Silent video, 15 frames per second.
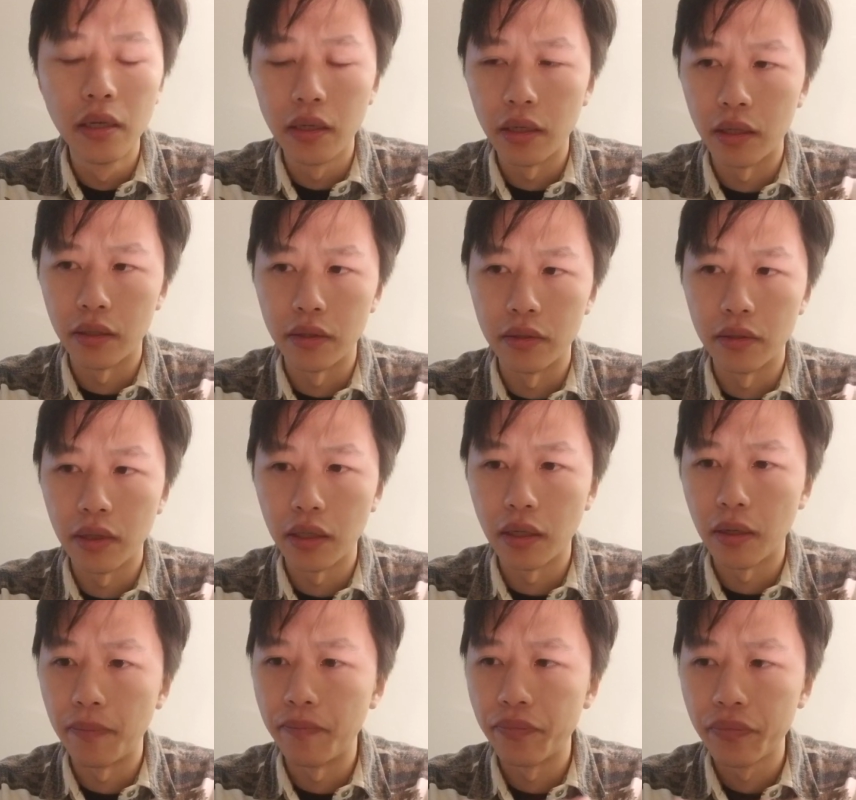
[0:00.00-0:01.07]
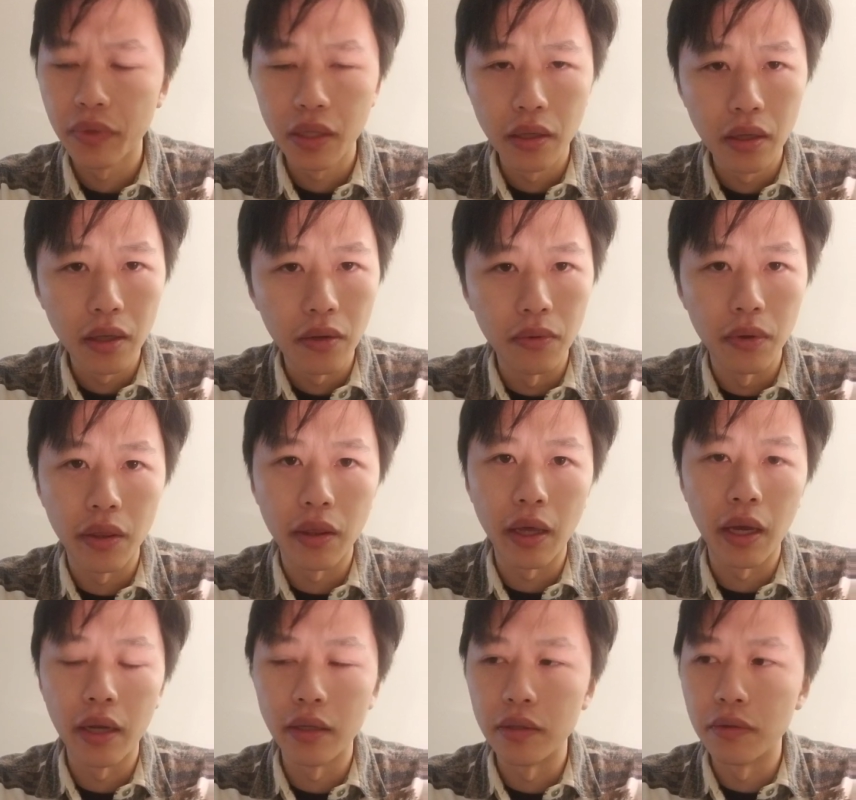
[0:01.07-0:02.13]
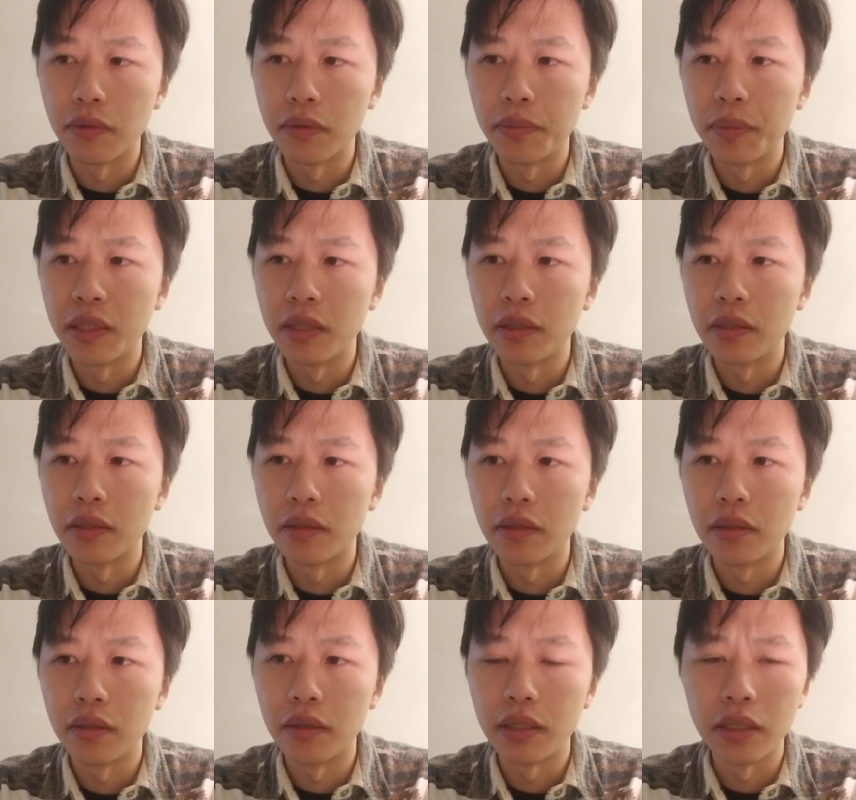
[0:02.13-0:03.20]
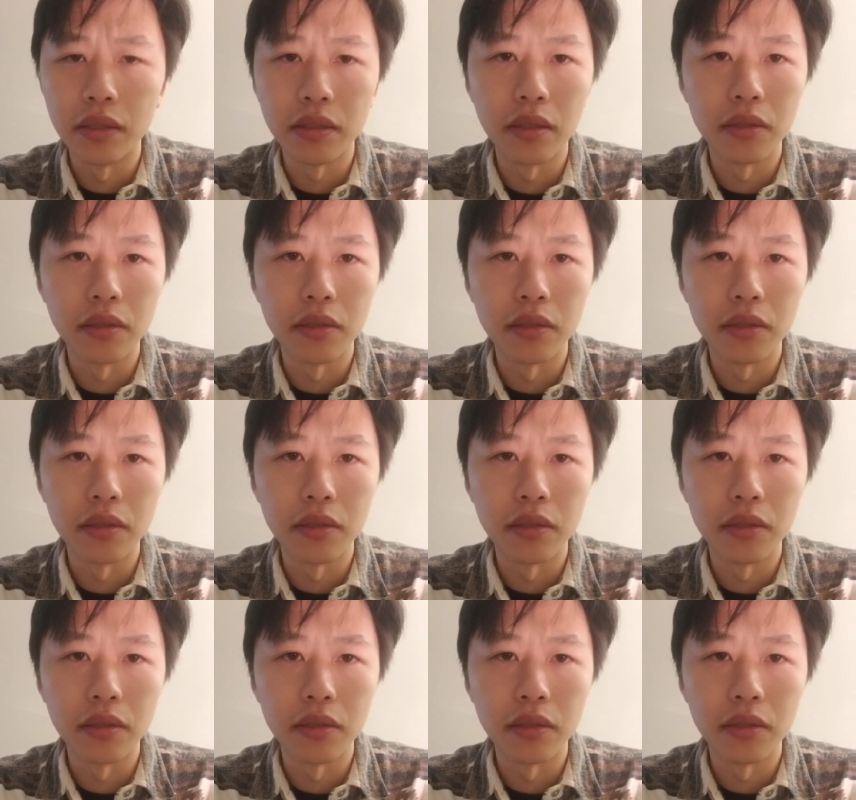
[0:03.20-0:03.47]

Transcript: And with that, it would be an easy